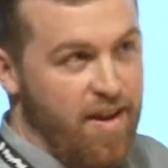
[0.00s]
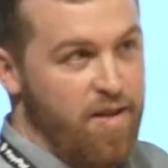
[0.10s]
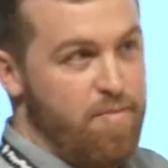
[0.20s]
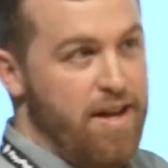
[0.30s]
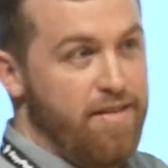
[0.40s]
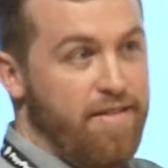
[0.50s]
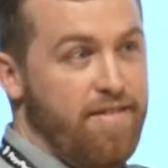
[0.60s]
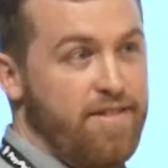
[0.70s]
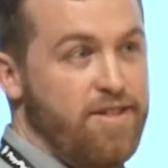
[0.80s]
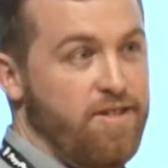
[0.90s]
a month
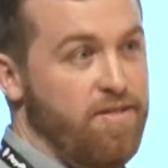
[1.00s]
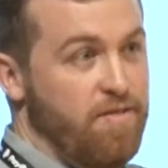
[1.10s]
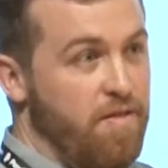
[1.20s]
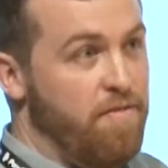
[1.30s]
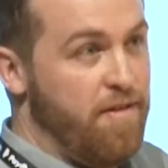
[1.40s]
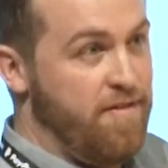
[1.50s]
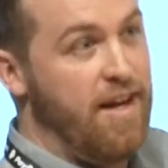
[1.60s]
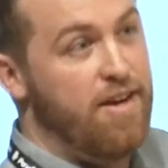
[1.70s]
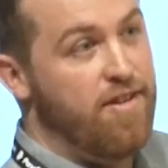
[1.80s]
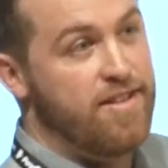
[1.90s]
to
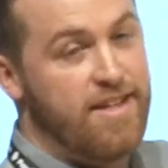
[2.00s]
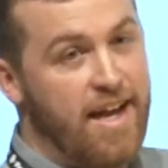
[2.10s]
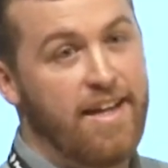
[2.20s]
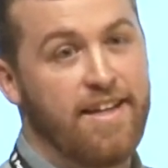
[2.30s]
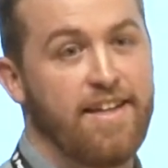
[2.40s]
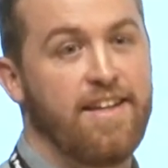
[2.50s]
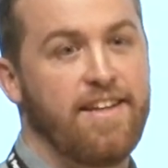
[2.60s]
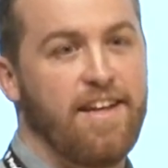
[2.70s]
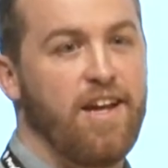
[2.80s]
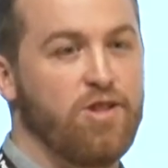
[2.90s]
1,500 a day
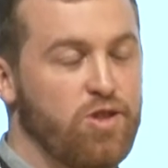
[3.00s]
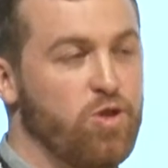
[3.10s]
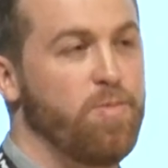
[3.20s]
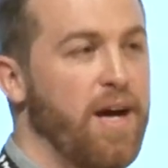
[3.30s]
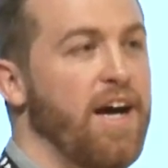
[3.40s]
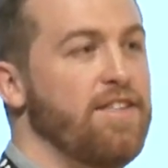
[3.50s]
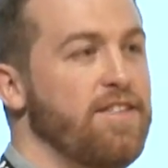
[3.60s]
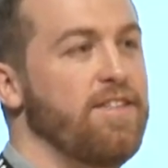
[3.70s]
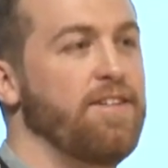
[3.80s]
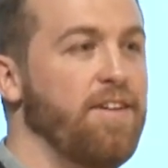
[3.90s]
is super hard to
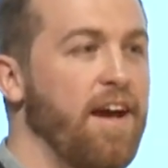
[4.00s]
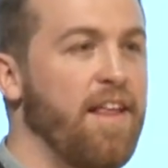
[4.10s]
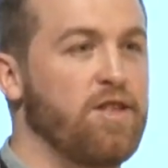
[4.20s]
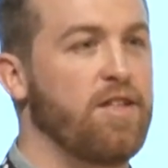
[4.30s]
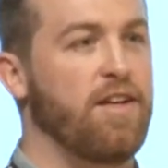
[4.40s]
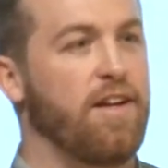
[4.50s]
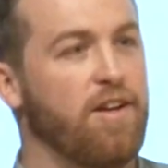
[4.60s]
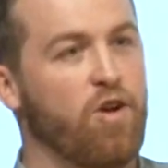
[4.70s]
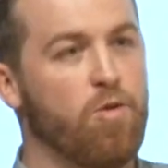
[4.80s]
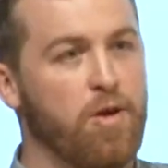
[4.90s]
do. And
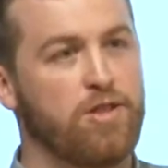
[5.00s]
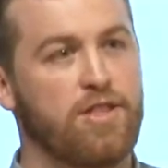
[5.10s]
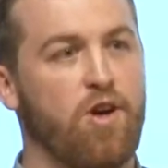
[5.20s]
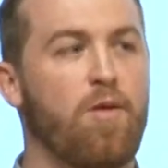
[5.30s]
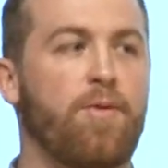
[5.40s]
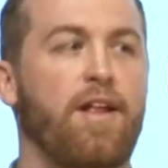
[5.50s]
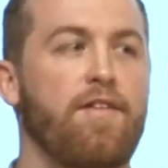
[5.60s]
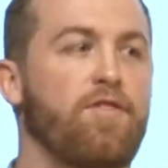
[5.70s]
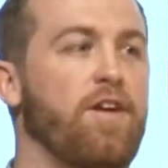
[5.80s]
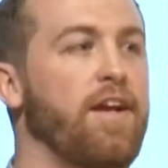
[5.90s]
you almost need to operate
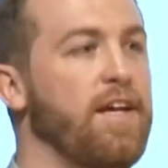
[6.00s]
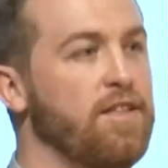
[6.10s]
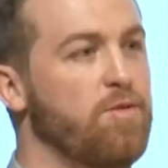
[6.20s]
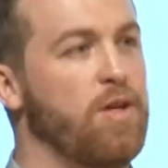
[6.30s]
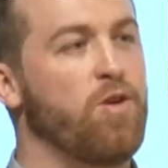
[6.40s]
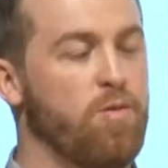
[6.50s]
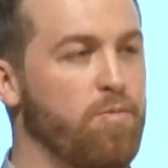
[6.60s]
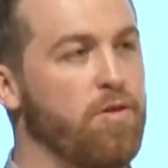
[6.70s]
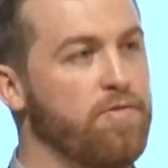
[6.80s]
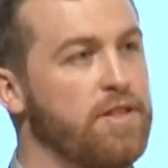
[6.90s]
that very lean, so we couldn't
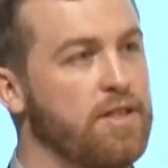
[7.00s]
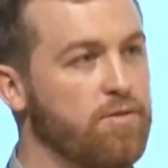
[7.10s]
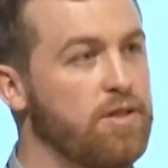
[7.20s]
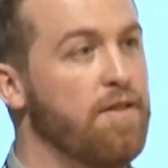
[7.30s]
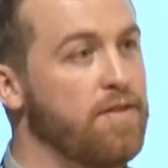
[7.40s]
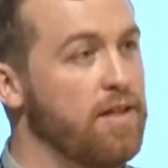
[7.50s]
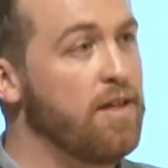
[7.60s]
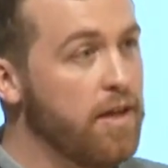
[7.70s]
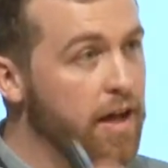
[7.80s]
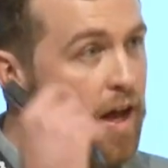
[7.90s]
put physical stuff in
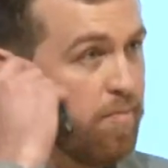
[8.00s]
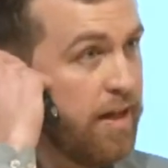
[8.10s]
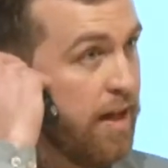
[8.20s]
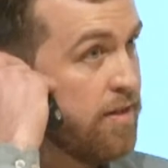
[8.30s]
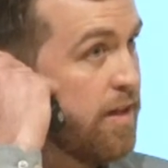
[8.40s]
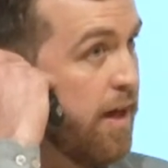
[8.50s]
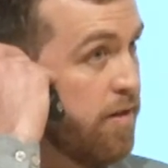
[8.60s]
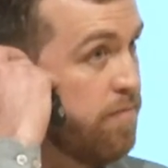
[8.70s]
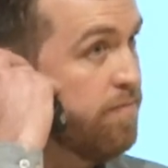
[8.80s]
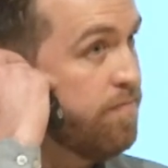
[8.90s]
and make that
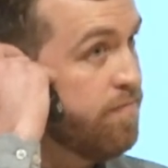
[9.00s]
scale.